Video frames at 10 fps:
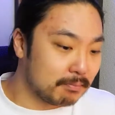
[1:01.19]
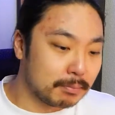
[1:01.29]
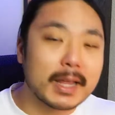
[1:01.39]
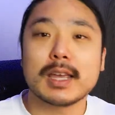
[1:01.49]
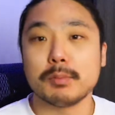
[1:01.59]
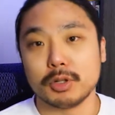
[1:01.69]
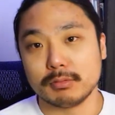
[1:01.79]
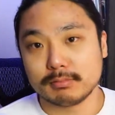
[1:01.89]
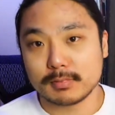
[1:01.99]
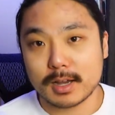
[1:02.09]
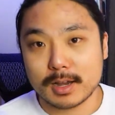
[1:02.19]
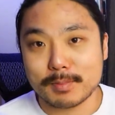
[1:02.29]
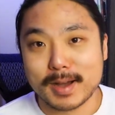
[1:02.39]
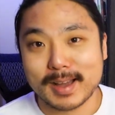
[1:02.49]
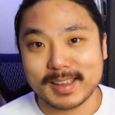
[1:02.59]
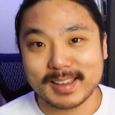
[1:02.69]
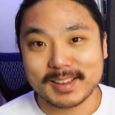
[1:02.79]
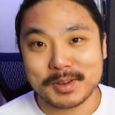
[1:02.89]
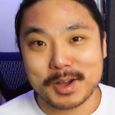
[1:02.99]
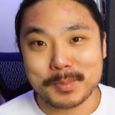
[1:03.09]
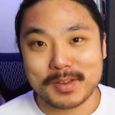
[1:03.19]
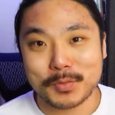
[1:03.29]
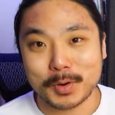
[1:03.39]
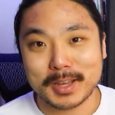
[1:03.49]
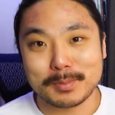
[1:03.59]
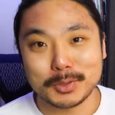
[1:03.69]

playable on my 4K